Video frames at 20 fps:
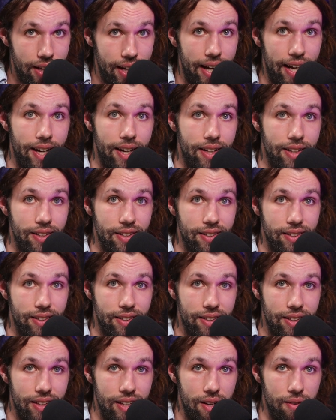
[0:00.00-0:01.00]
And
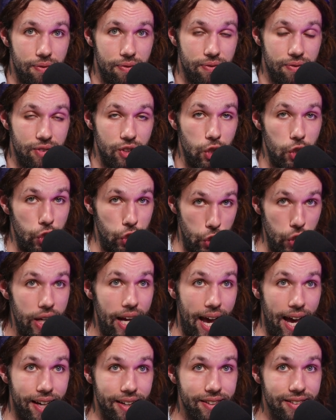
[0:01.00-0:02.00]
if you're good
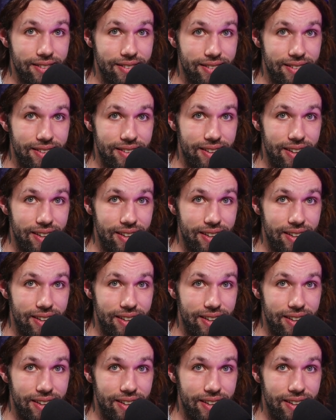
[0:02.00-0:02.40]
at it